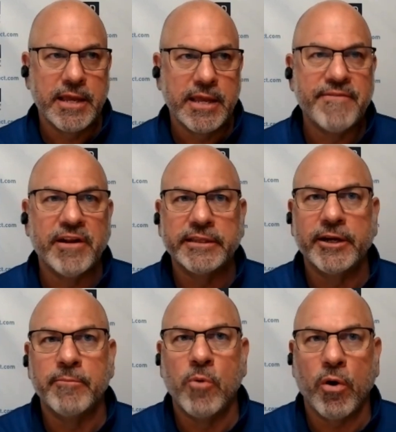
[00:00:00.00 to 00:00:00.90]
even a
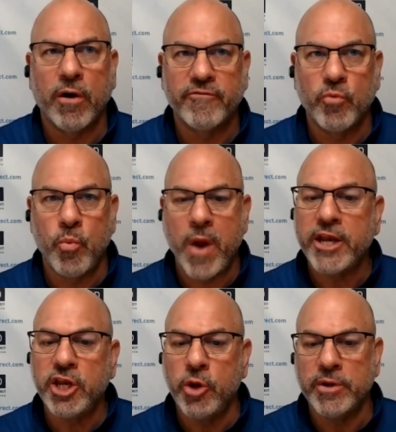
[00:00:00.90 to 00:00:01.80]
little more of
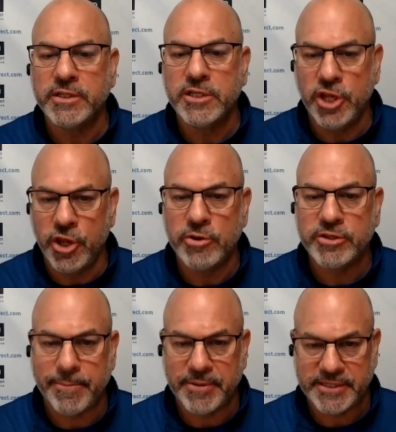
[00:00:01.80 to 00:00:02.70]
when you would
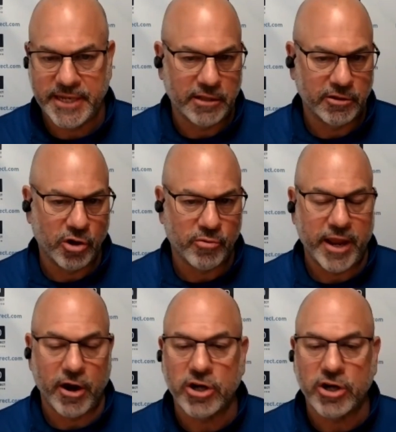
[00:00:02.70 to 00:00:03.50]
use a particular grit.